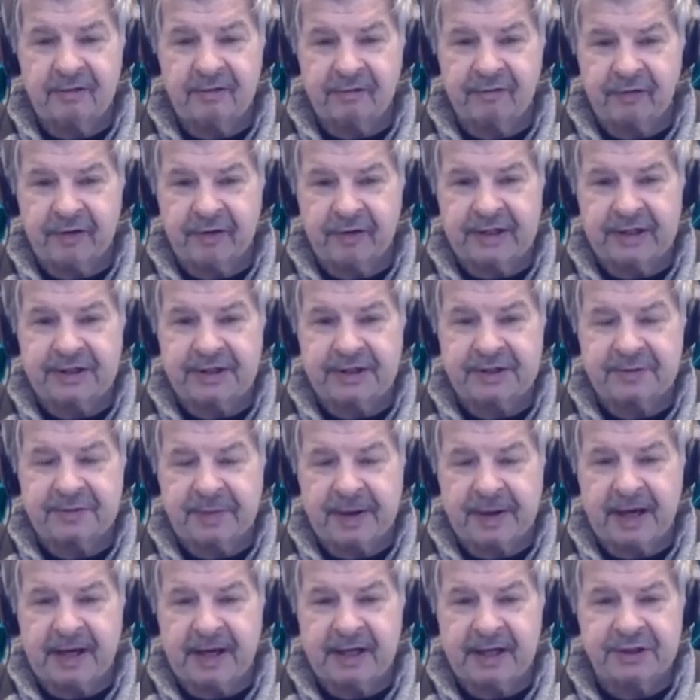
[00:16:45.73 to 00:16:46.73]
French,
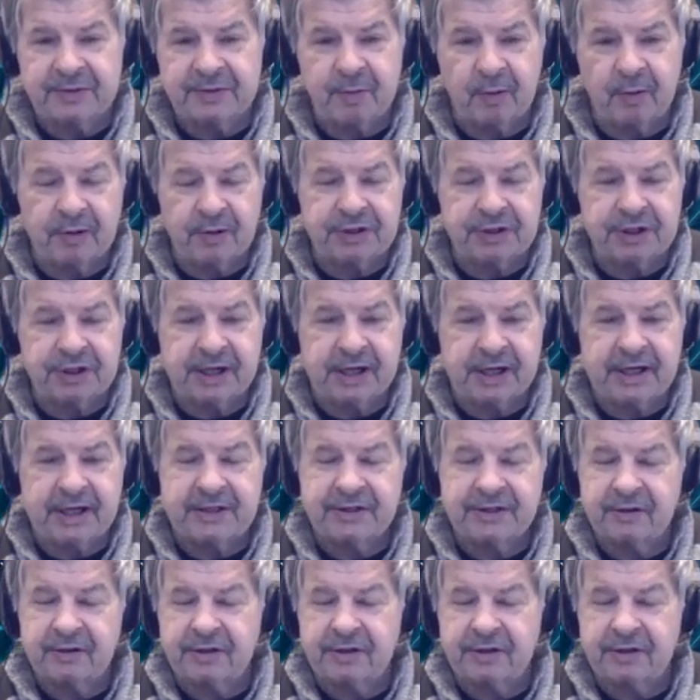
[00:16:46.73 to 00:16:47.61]
Spanish, Portuguese,